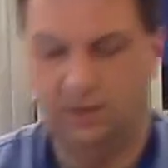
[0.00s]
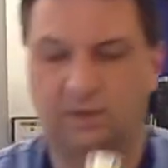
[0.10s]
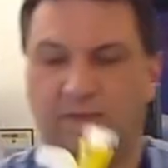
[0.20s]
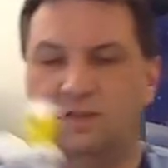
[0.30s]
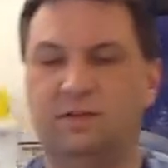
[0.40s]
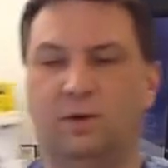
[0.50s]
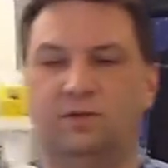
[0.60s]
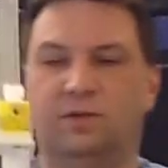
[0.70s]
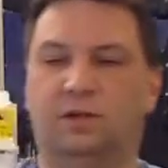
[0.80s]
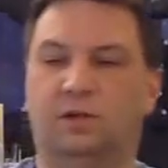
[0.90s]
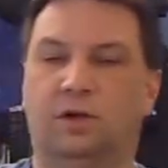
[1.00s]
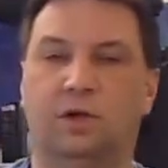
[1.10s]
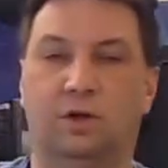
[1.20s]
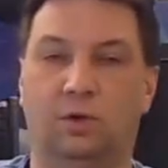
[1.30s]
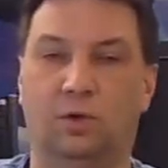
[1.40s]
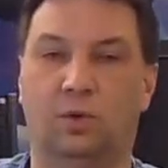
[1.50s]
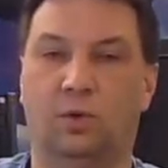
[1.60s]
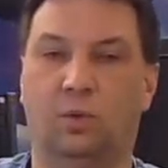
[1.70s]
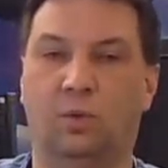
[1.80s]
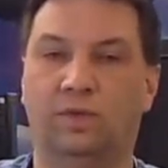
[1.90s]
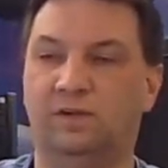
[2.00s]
And that's how it's going to look when the